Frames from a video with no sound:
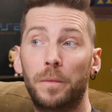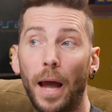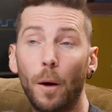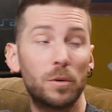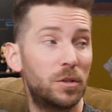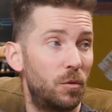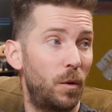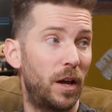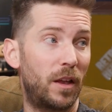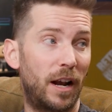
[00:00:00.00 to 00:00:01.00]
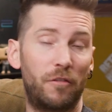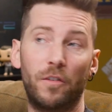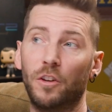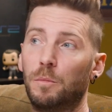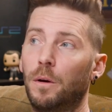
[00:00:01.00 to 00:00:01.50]
That was the way that I
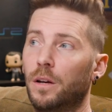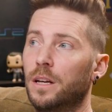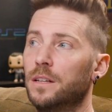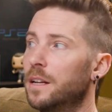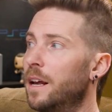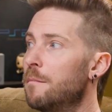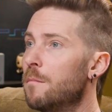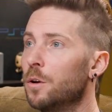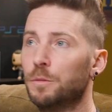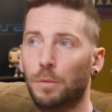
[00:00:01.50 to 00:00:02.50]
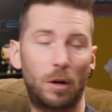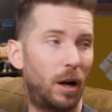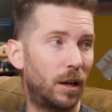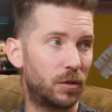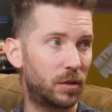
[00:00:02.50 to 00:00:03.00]
felt about kids that had multiple
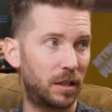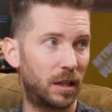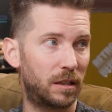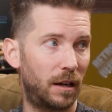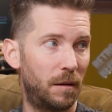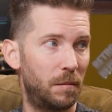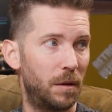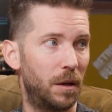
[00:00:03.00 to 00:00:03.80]
consoles at that time.